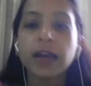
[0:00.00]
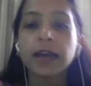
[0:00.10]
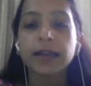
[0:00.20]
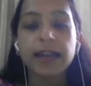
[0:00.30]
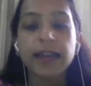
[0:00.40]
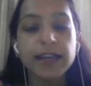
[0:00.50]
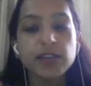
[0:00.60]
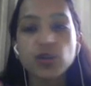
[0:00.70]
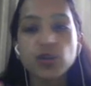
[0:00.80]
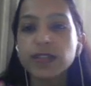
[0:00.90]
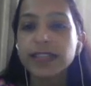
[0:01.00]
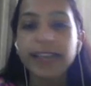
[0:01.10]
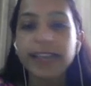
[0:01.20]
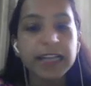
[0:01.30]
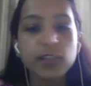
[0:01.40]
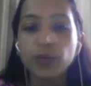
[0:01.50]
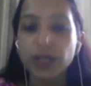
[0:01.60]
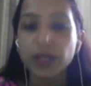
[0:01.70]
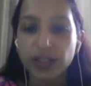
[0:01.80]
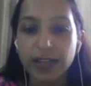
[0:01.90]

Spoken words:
There is no scale to measure that